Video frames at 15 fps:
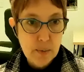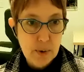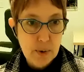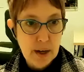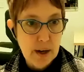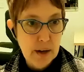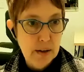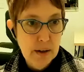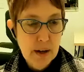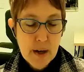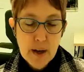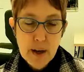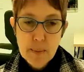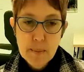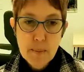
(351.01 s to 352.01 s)
We are
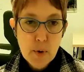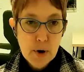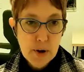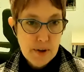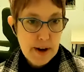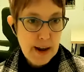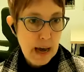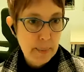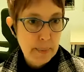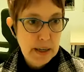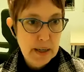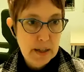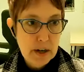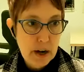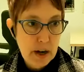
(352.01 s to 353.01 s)
more than happy
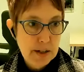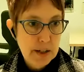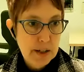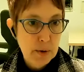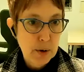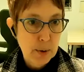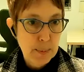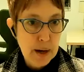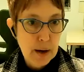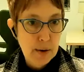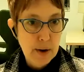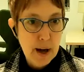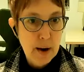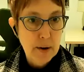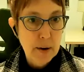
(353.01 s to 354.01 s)
to talk to you
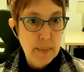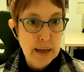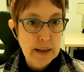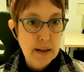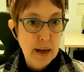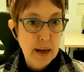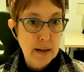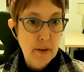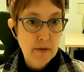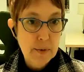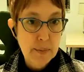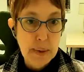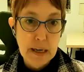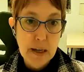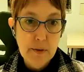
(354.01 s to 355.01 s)
about how to make that gift
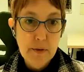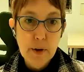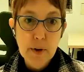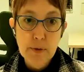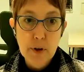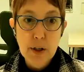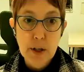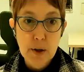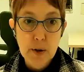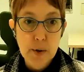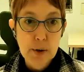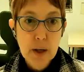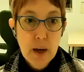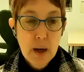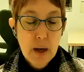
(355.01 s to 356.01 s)
meaningful for you.